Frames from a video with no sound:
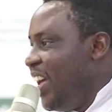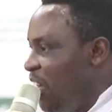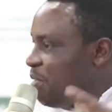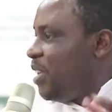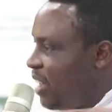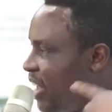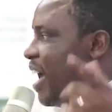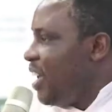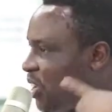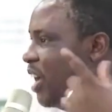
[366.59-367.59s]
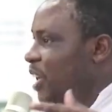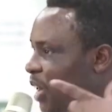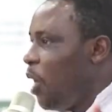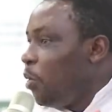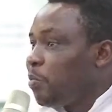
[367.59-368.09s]
Every day they are
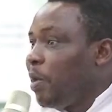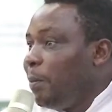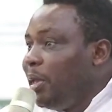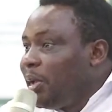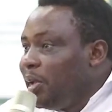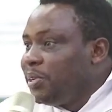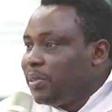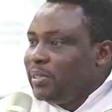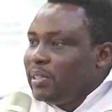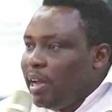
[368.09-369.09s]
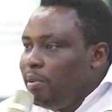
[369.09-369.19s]
churning out publications.